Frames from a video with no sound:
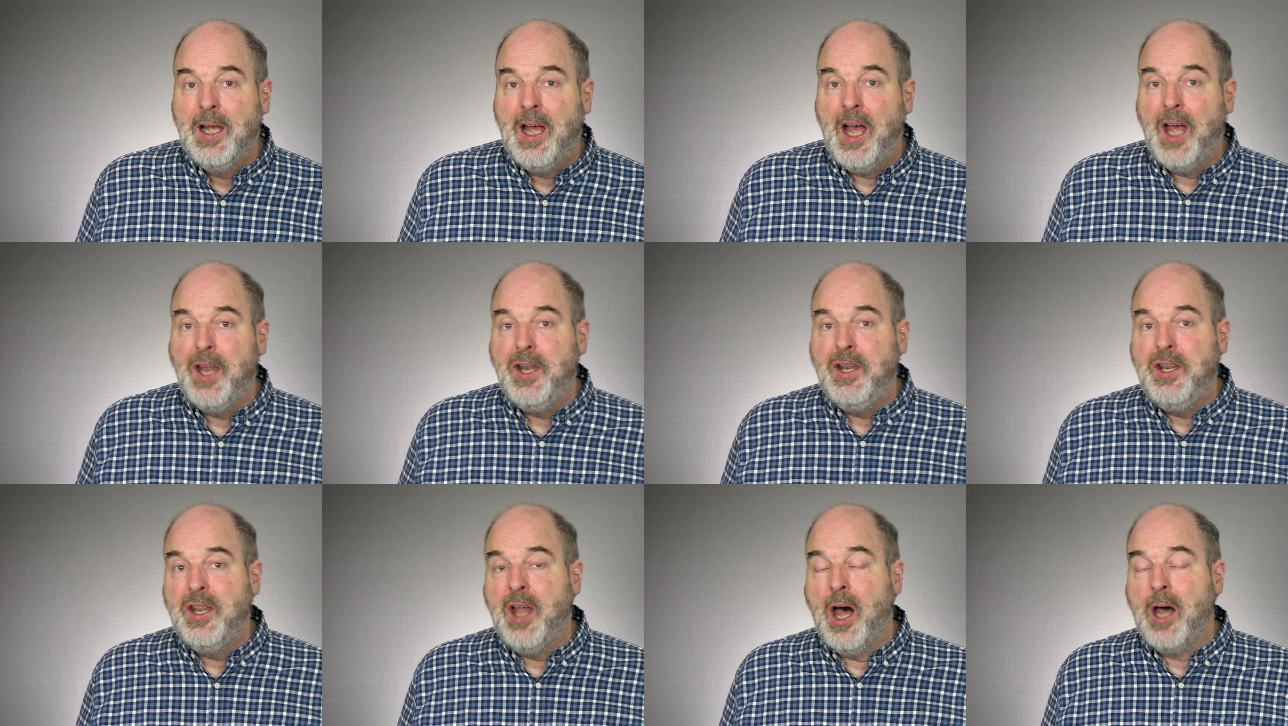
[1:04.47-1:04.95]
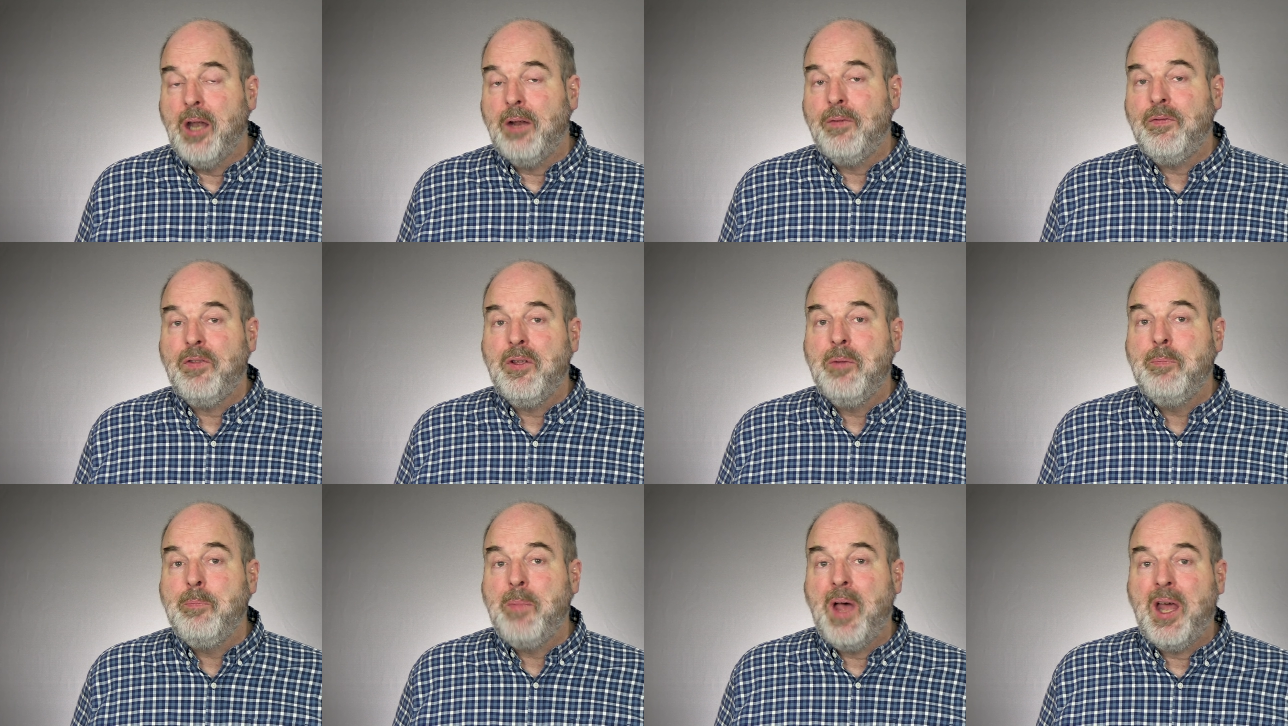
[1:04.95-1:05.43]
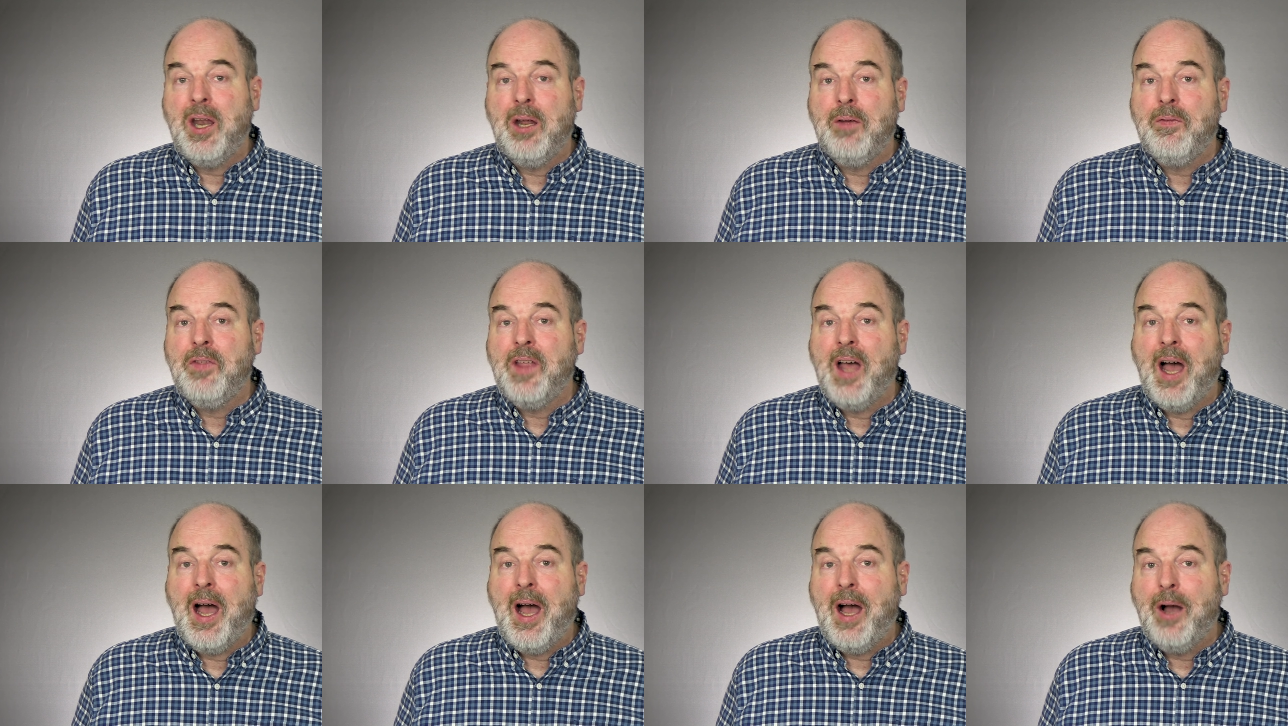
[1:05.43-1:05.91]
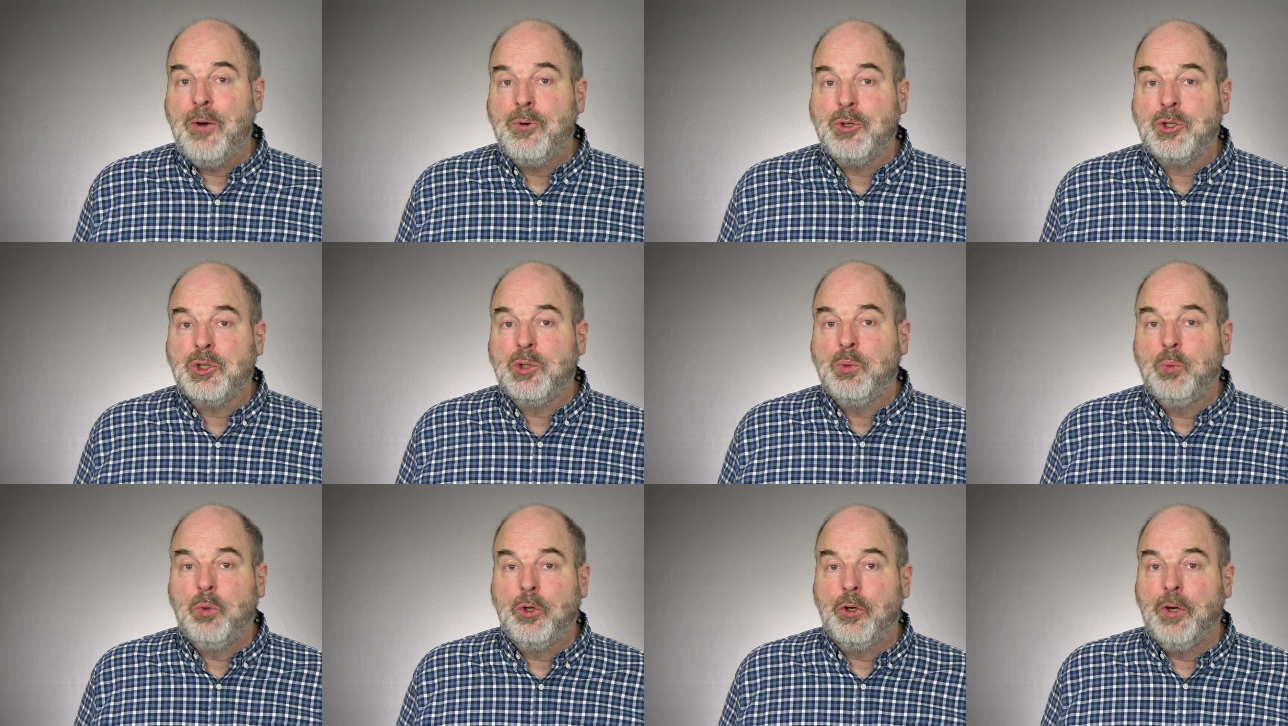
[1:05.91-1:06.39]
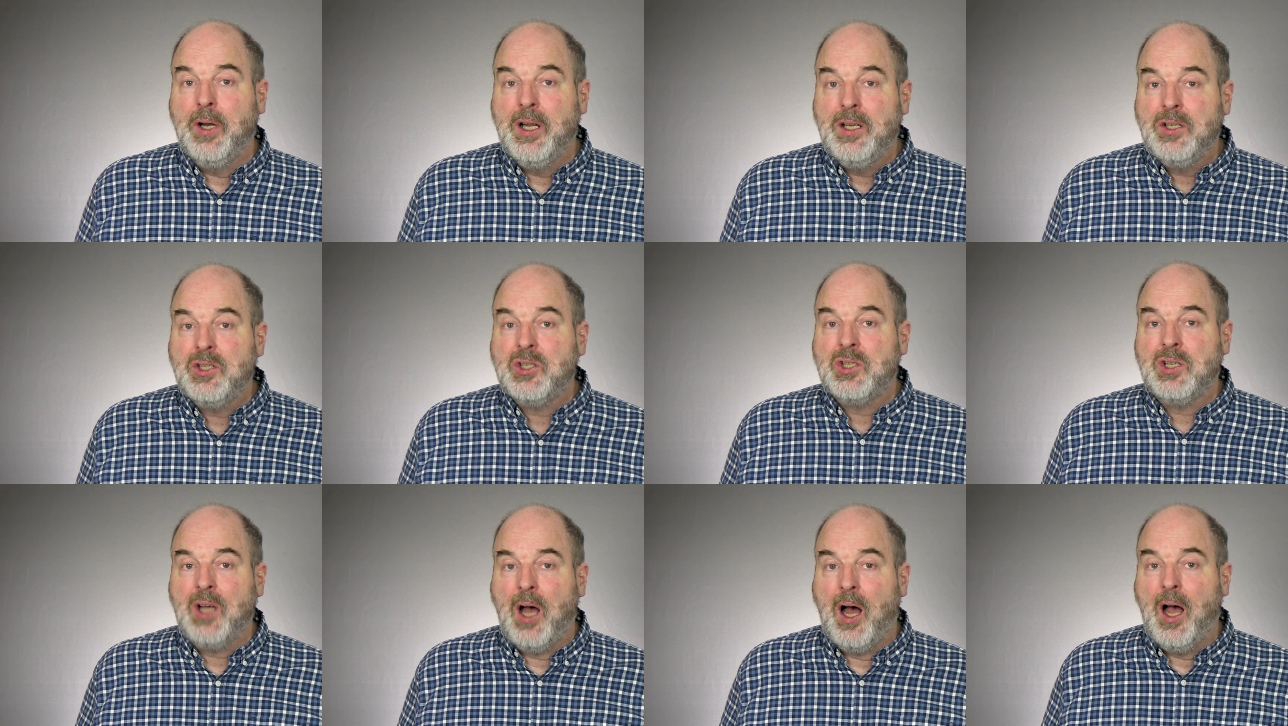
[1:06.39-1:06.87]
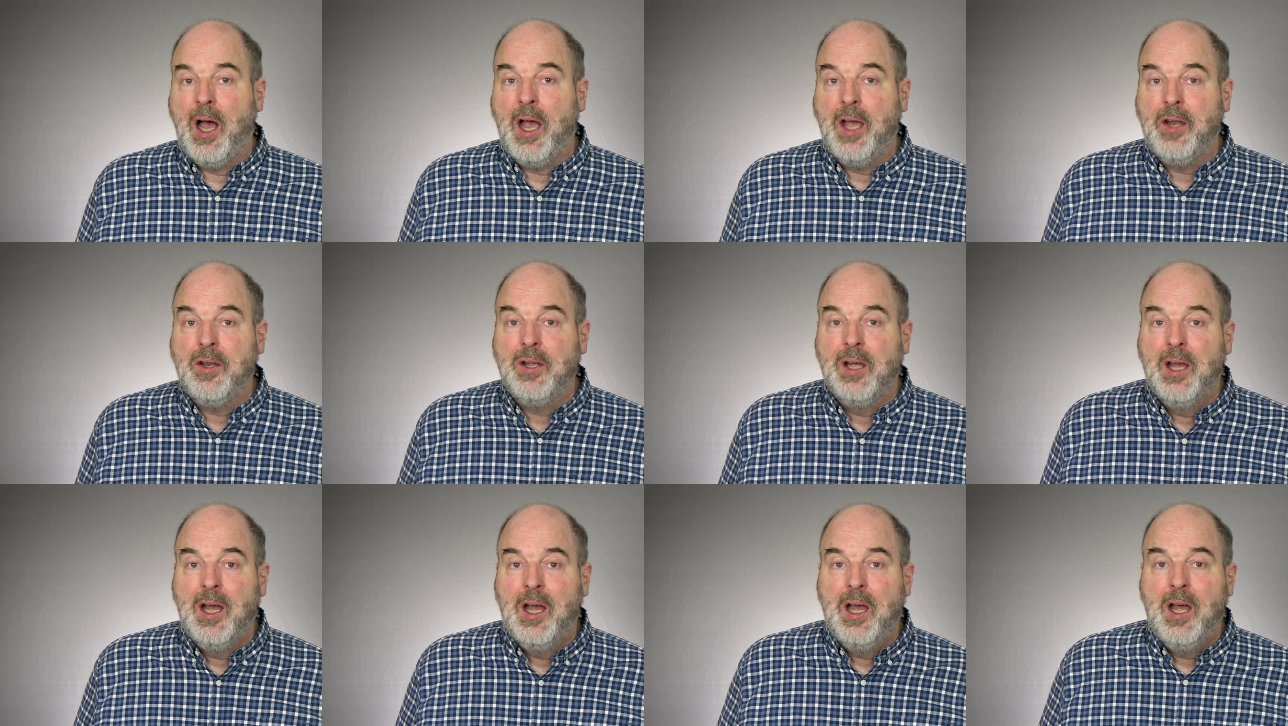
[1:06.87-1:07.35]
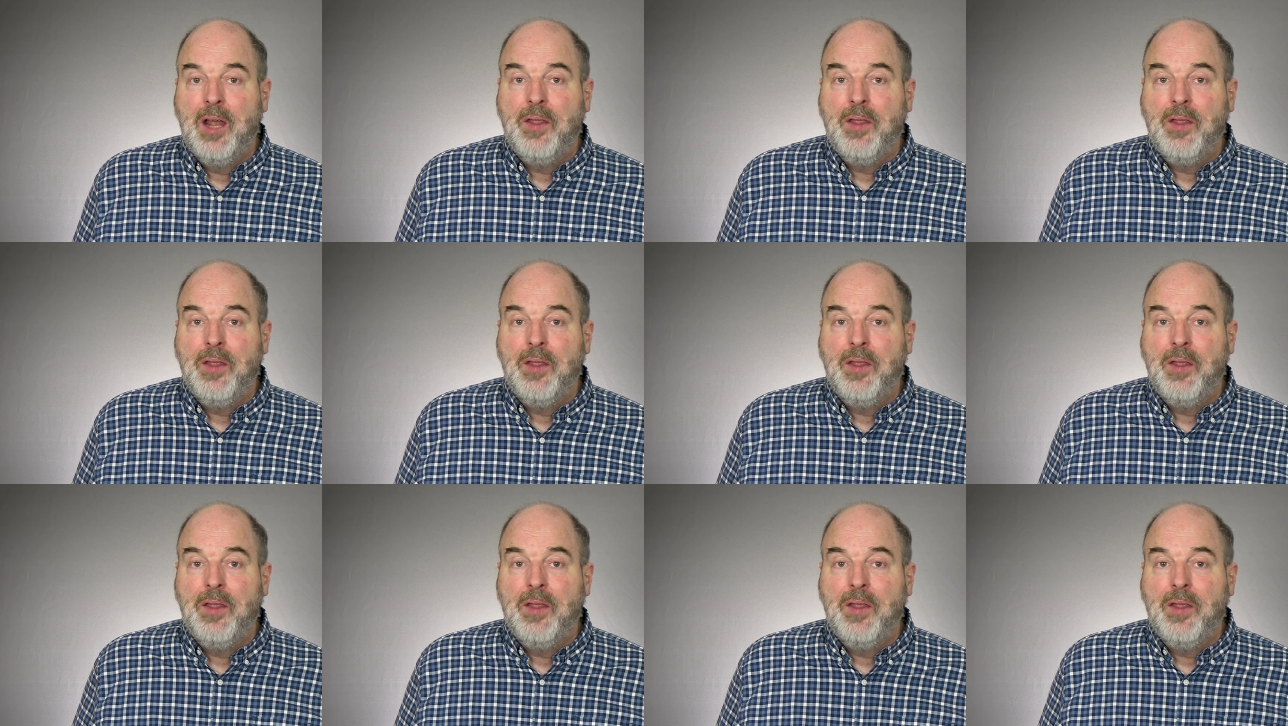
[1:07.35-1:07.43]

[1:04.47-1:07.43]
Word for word: and none of the men of the house were inside,